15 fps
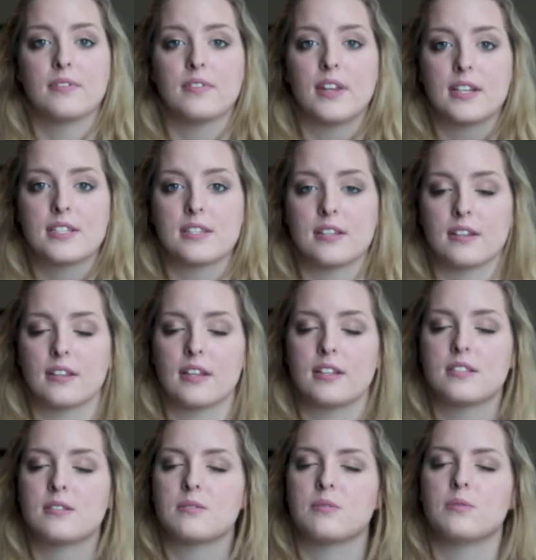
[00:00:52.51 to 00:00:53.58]
That's
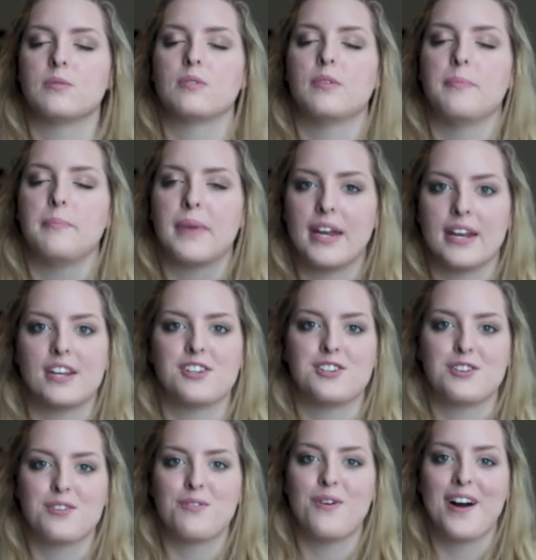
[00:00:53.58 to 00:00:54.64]
the main
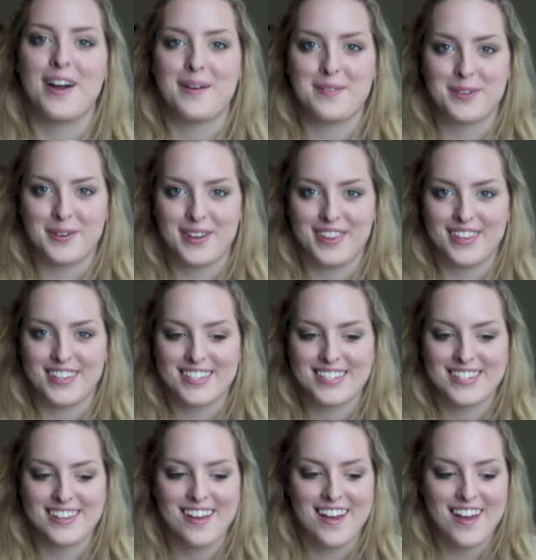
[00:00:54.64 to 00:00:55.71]
issue of why I'm doing
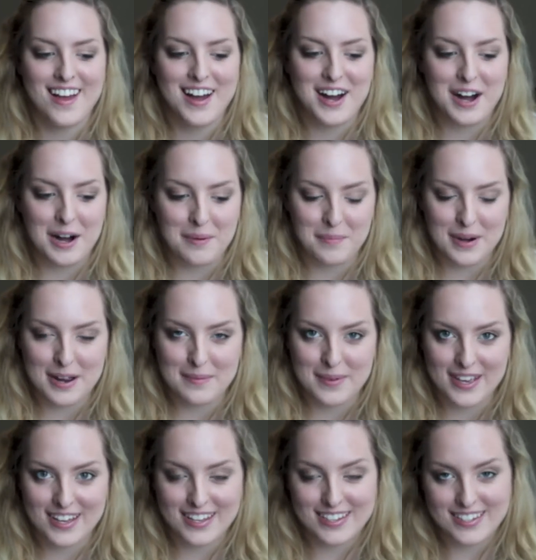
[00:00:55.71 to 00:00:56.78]
this ombre,
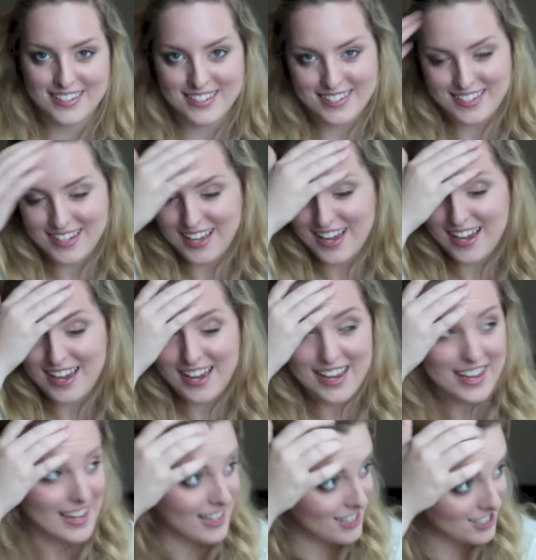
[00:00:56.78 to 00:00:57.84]
because
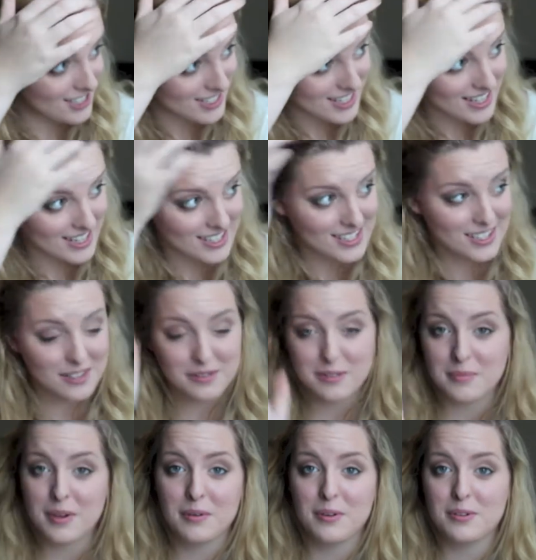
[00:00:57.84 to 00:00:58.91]
I just can't deal with
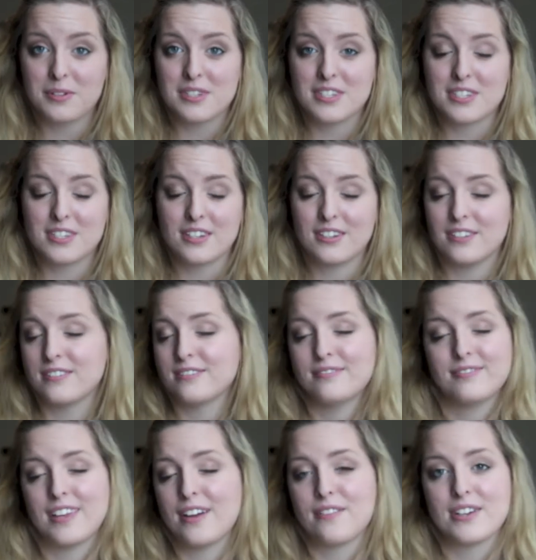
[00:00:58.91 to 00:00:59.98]
my roots
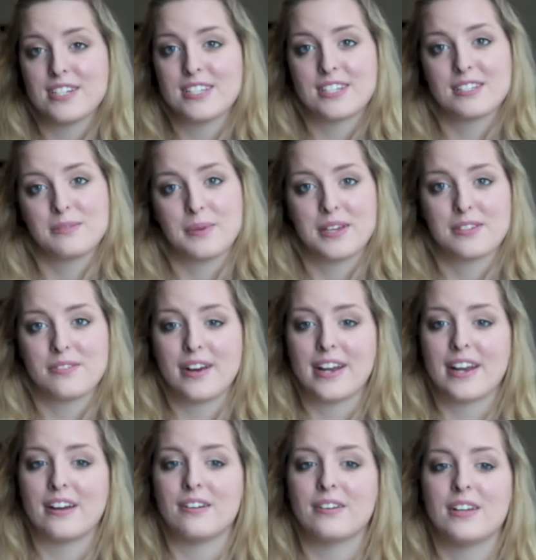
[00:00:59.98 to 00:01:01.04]
every 6 weeks right
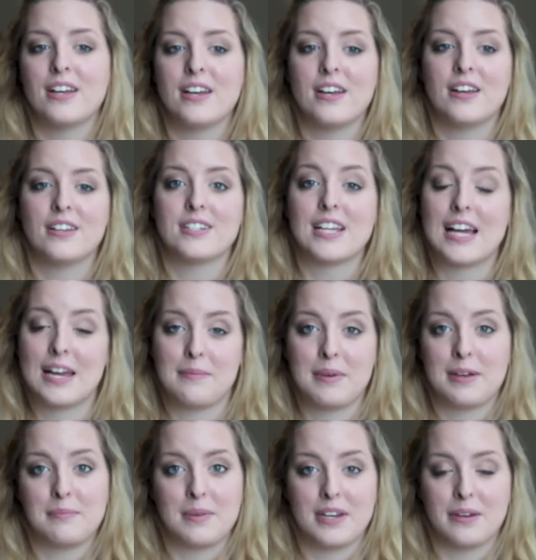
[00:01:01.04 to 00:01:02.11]
now, time
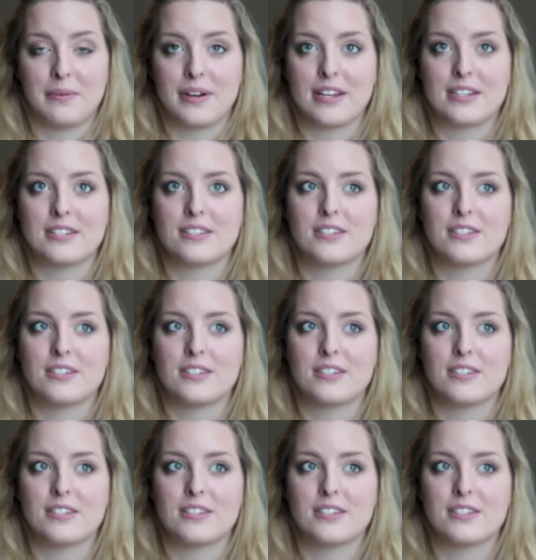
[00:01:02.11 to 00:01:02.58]
and money wise.